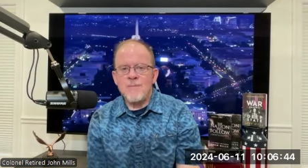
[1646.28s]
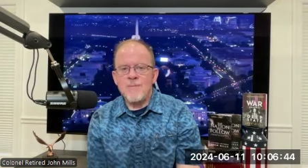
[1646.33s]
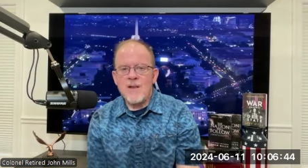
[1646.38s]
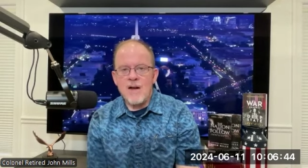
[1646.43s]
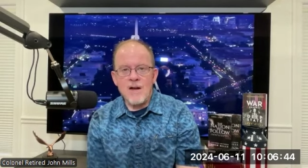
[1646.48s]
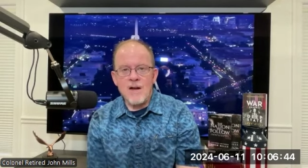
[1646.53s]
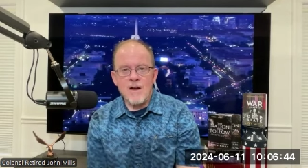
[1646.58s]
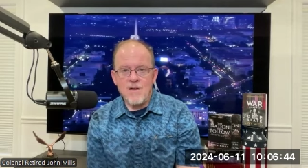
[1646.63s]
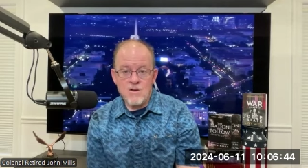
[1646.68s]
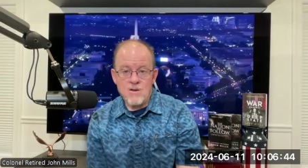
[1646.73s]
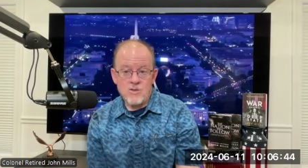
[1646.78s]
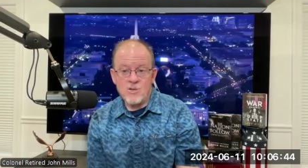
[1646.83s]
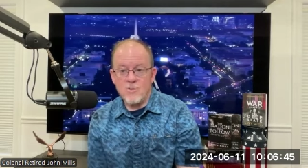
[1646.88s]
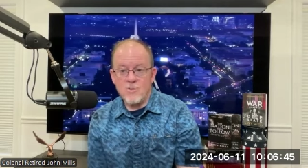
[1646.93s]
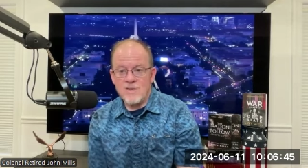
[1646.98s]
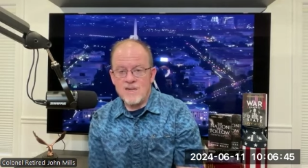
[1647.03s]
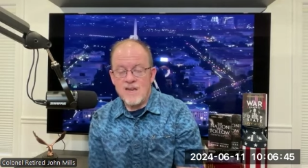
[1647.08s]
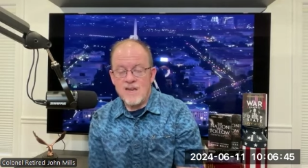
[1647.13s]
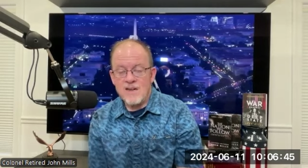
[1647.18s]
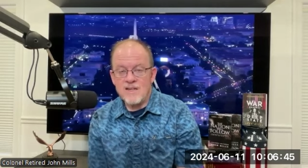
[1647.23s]
uh, also
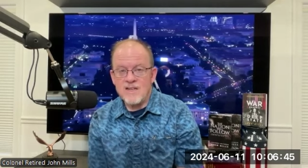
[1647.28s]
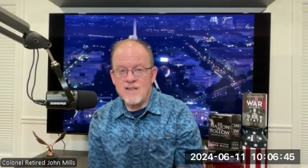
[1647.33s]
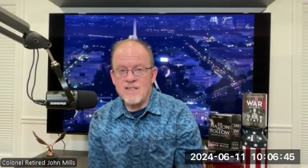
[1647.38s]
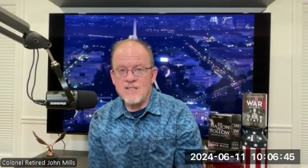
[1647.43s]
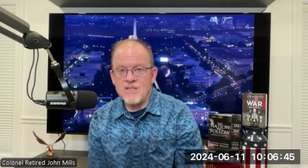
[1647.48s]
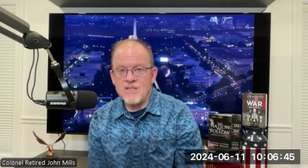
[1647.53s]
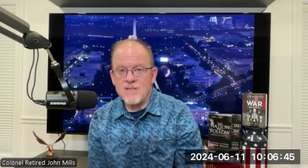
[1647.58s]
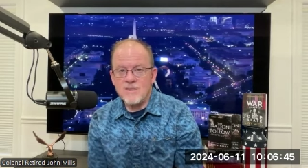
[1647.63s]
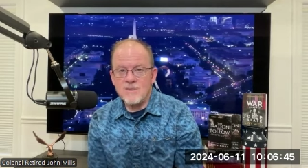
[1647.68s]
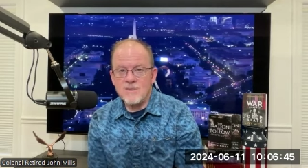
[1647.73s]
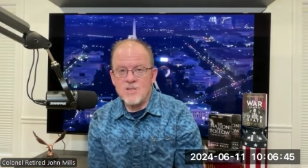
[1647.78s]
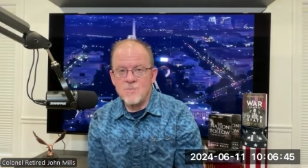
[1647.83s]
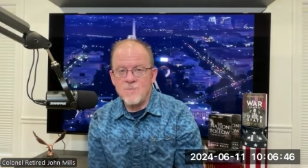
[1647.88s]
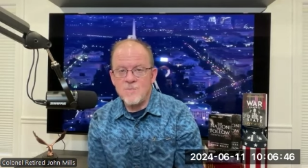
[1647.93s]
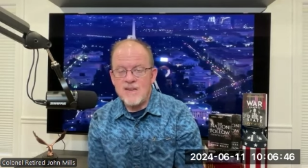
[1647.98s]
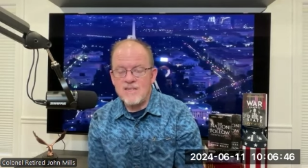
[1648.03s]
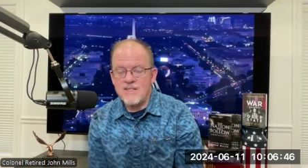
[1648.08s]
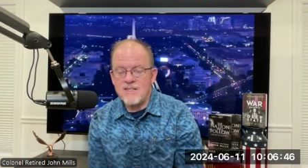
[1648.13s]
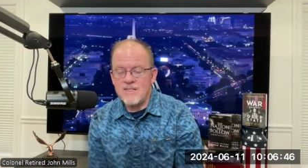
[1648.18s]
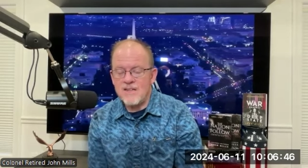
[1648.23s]
at Kennedy
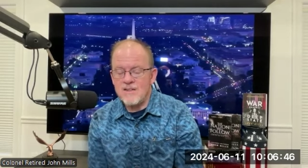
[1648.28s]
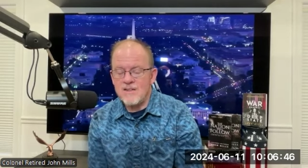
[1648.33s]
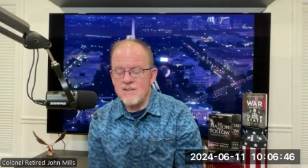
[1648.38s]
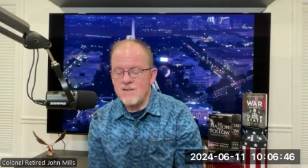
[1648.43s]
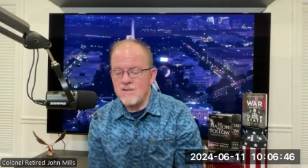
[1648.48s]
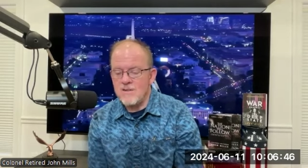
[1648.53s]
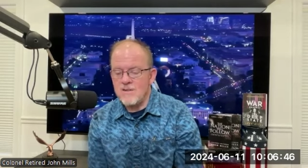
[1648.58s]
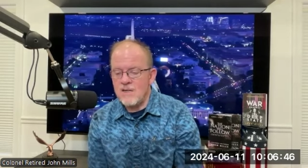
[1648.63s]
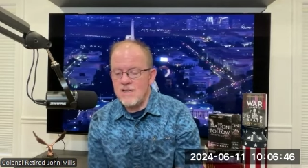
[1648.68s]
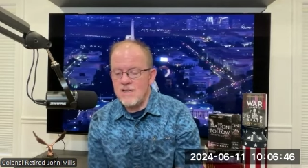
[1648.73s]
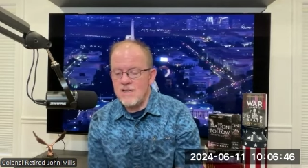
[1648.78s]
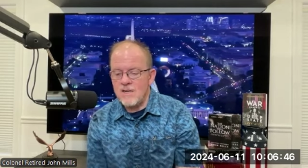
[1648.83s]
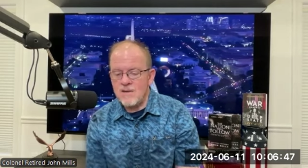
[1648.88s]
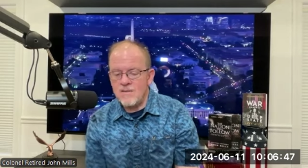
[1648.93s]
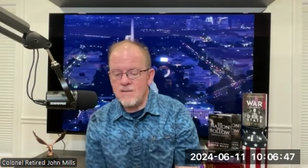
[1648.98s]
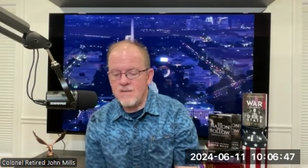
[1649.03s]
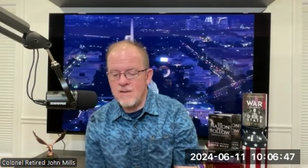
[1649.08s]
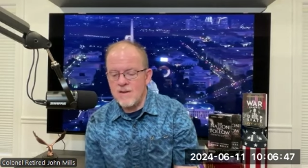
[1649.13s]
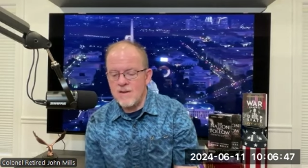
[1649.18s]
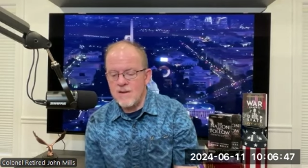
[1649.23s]
Space Center
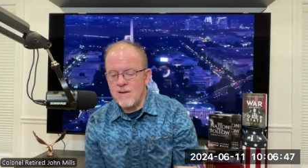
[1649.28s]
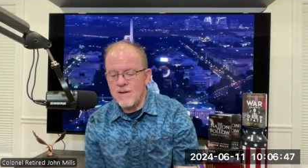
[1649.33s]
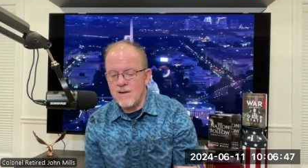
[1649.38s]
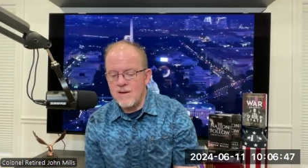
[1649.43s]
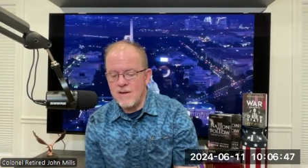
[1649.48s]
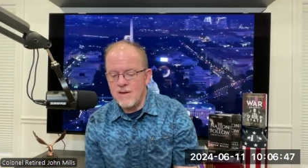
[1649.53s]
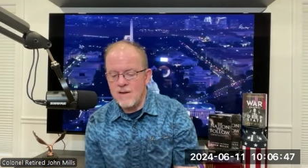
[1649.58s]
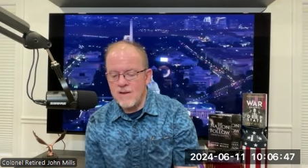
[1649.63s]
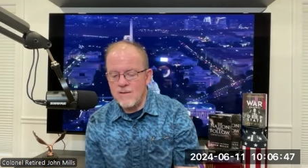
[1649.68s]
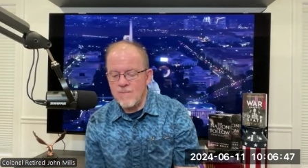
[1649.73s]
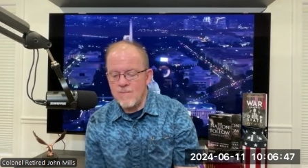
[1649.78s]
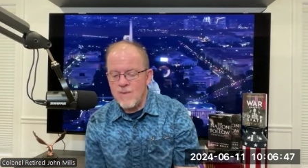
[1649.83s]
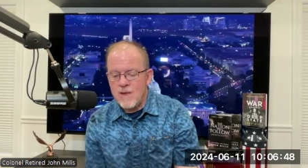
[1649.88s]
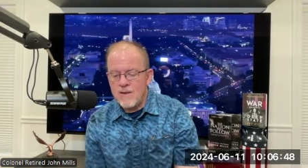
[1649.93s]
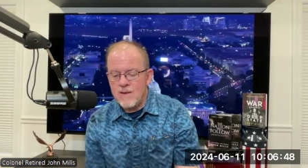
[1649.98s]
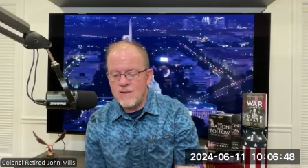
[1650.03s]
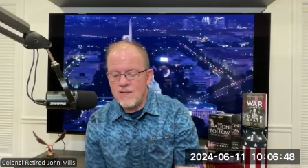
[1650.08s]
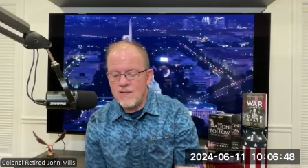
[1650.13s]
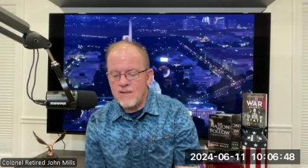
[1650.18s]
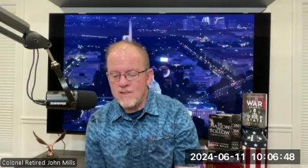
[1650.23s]
uh, and uh,
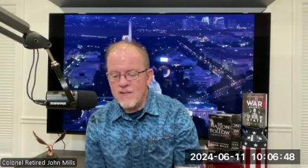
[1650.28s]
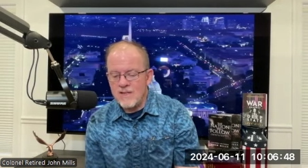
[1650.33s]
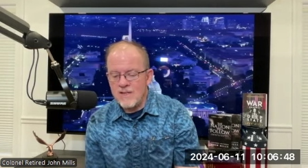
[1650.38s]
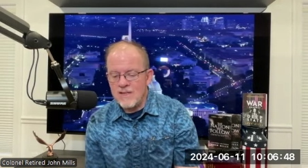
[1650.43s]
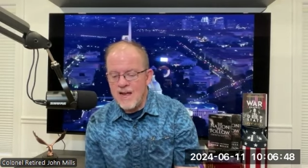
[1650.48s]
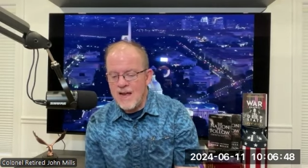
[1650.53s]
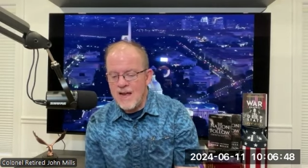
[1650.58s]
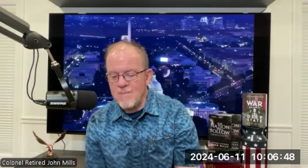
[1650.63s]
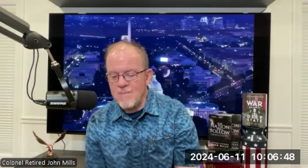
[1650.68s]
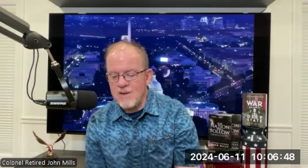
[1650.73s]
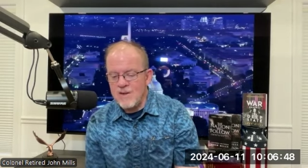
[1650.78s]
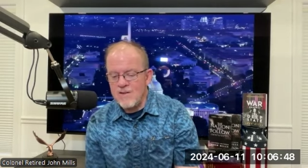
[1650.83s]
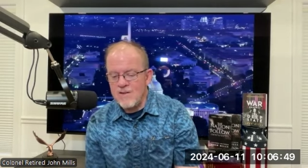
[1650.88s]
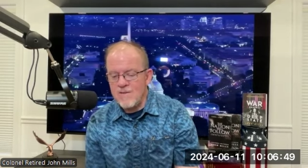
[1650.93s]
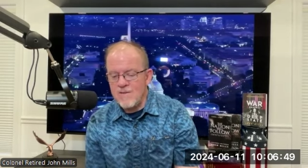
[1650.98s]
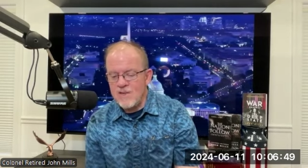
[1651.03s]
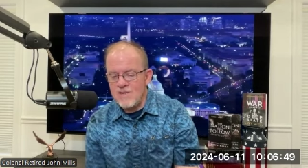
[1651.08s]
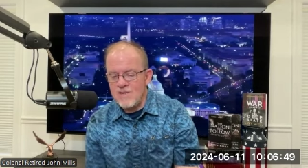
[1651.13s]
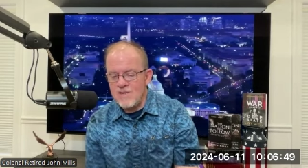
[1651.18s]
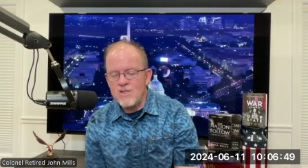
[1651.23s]
things like that. But
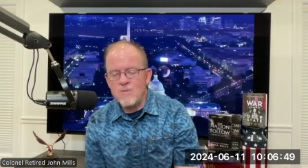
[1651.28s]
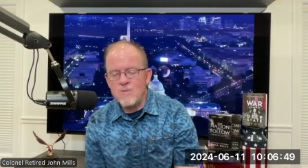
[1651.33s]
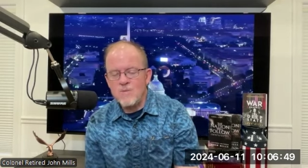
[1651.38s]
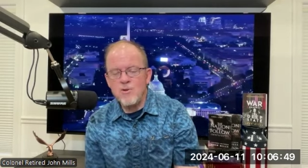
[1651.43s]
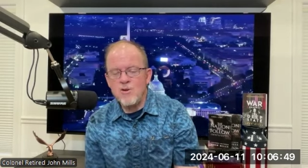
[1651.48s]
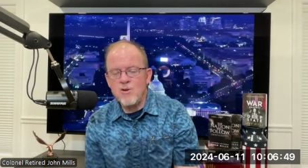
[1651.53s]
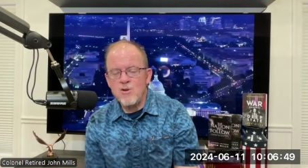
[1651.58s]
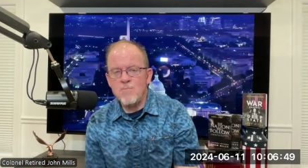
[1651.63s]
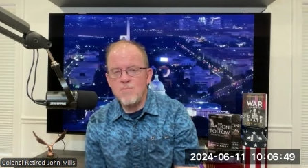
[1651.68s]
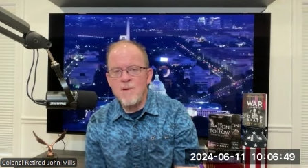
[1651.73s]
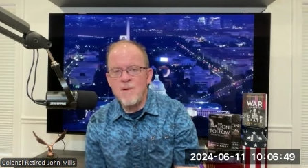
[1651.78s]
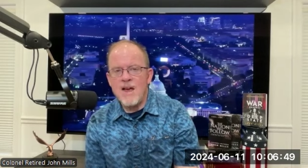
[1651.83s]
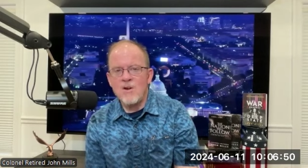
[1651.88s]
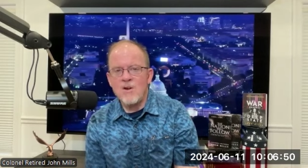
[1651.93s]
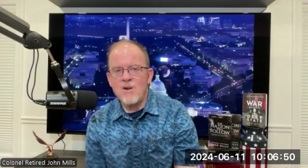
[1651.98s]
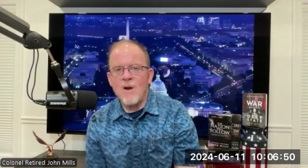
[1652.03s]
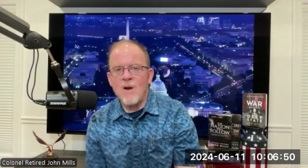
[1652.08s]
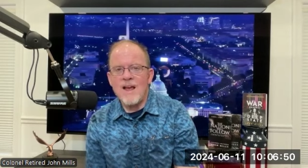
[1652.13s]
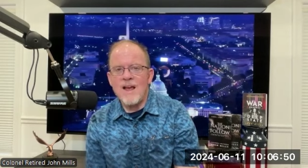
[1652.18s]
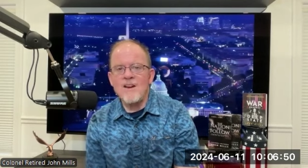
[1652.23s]
this is pushback
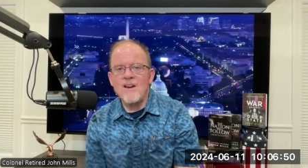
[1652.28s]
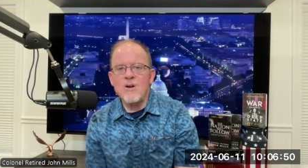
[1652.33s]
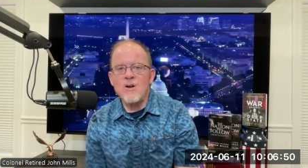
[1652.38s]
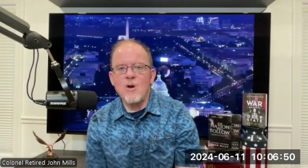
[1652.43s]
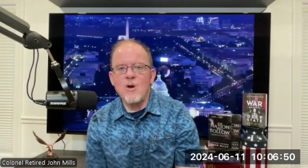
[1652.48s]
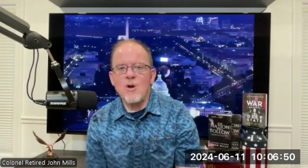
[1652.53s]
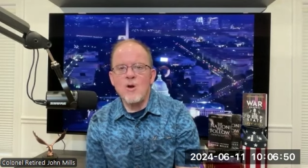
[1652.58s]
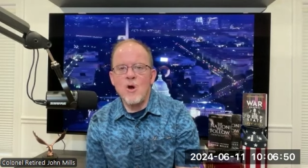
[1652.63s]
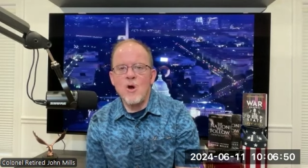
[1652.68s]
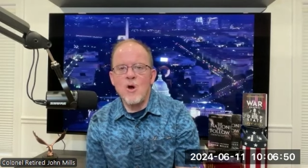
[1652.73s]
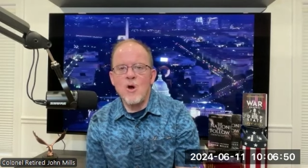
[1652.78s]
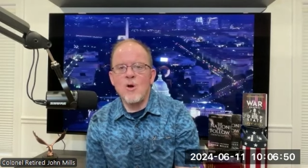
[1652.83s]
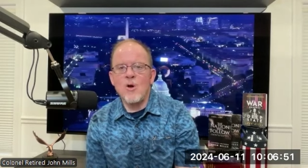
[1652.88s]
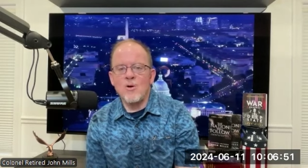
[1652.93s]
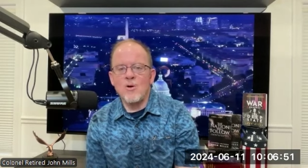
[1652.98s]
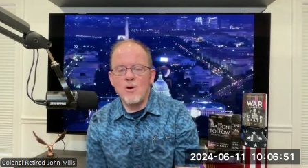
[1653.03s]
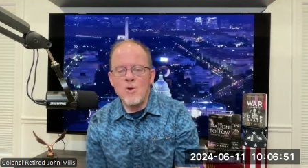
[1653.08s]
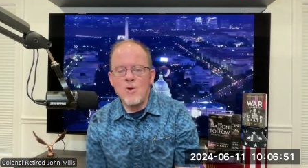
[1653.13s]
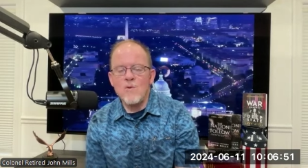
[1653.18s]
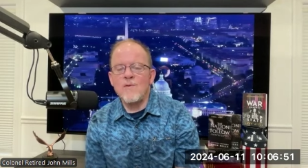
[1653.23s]
right in our
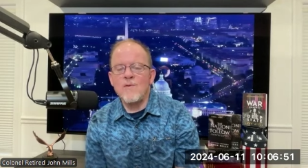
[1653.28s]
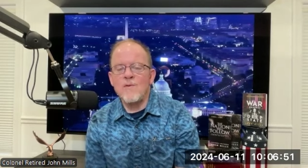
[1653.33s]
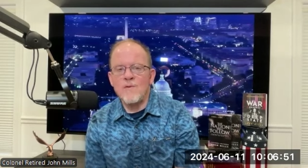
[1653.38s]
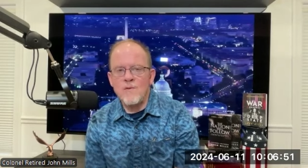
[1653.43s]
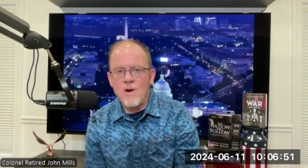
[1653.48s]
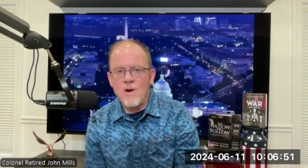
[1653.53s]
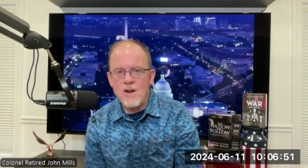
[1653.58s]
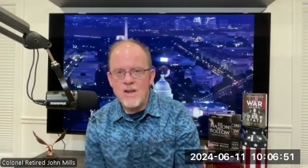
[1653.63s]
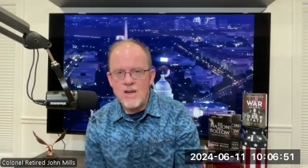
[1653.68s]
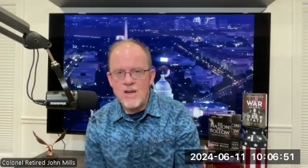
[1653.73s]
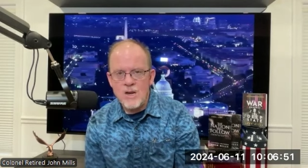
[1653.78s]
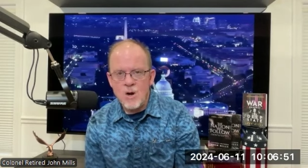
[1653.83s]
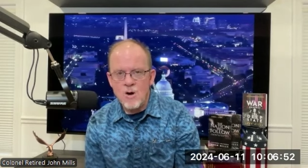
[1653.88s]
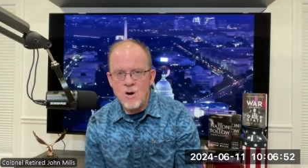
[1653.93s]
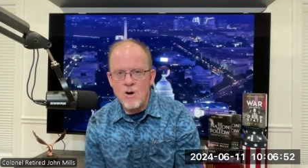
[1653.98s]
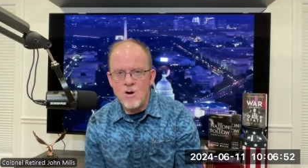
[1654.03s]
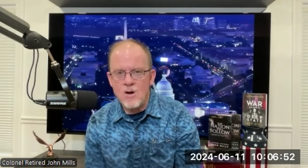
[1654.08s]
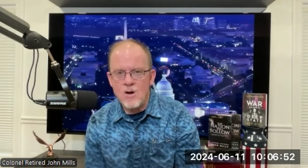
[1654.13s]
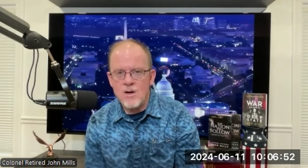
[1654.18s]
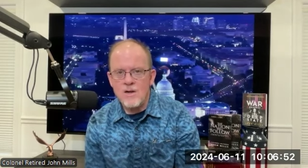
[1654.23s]
our own front
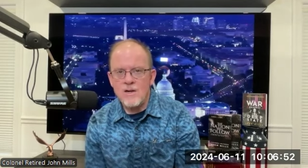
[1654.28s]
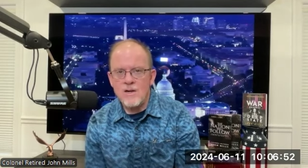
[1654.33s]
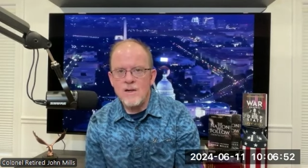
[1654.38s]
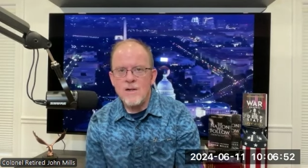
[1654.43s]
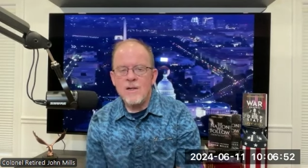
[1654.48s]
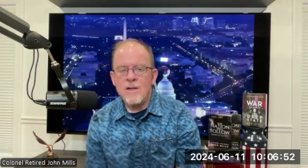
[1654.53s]
yard